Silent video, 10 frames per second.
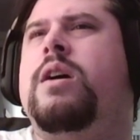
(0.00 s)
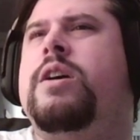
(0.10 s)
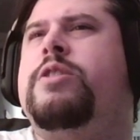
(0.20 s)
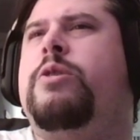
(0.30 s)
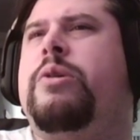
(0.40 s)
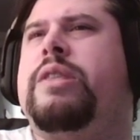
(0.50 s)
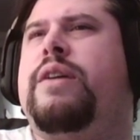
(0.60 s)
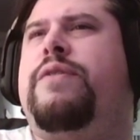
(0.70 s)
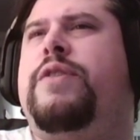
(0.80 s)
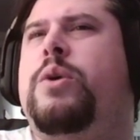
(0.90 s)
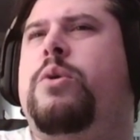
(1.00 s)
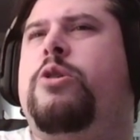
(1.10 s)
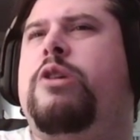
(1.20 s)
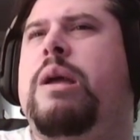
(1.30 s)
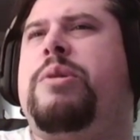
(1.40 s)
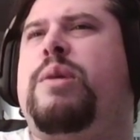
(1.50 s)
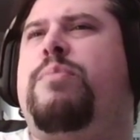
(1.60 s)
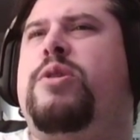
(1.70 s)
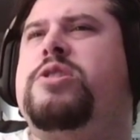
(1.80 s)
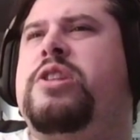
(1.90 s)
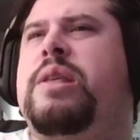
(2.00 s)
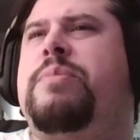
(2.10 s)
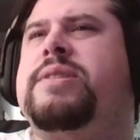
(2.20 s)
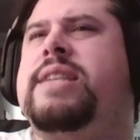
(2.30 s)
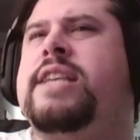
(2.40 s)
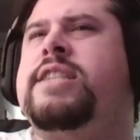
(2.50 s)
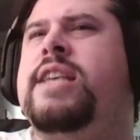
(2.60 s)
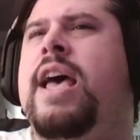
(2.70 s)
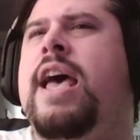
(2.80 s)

There are only a few who are able to personally possess